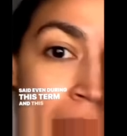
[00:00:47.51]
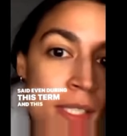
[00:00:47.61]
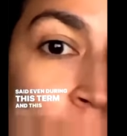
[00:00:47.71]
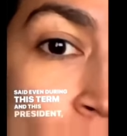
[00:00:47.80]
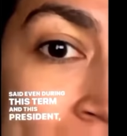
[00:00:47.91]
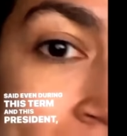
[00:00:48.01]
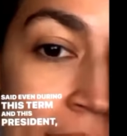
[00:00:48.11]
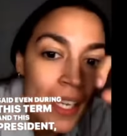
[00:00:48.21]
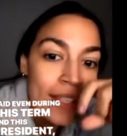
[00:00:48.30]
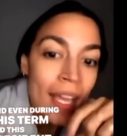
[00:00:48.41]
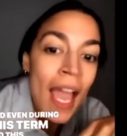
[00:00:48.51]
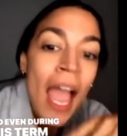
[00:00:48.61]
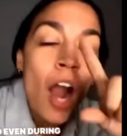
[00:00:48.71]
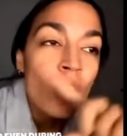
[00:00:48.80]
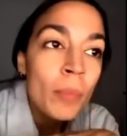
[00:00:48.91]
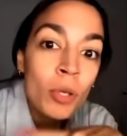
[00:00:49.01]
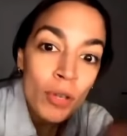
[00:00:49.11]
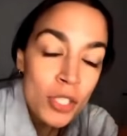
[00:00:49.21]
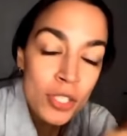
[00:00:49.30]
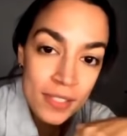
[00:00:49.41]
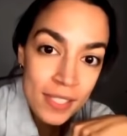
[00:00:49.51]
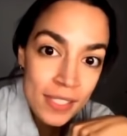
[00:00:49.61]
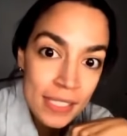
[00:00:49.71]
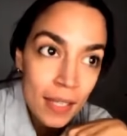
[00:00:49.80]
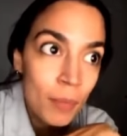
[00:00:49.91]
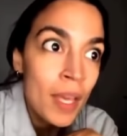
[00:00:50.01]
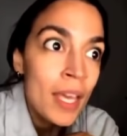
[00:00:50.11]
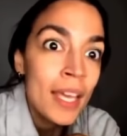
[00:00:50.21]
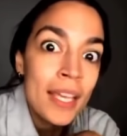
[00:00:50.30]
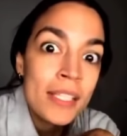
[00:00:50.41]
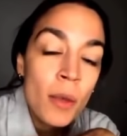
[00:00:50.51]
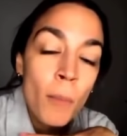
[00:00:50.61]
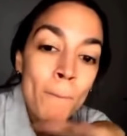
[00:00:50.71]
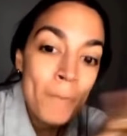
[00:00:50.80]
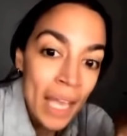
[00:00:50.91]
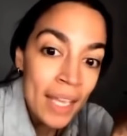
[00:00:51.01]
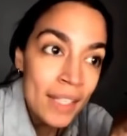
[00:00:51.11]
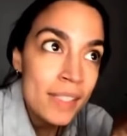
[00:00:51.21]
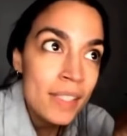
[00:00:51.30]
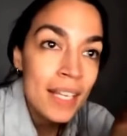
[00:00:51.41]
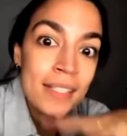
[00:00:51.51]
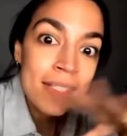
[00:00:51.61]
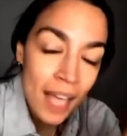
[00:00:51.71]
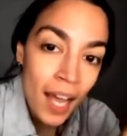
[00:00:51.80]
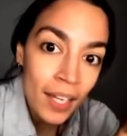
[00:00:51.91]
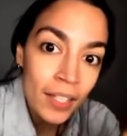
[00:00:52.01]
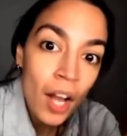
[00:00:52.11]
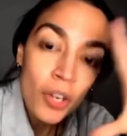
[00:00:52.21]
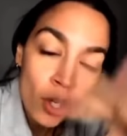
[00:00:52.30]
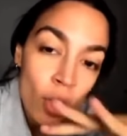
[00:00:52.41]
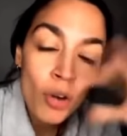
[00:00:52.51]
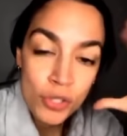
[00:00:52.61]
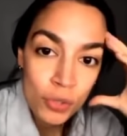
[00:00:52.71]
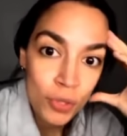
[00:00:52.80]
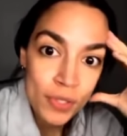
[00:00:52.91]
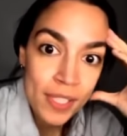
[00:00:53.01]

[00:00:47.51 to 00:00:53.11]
this president, our immigration system is based and designed on our carceral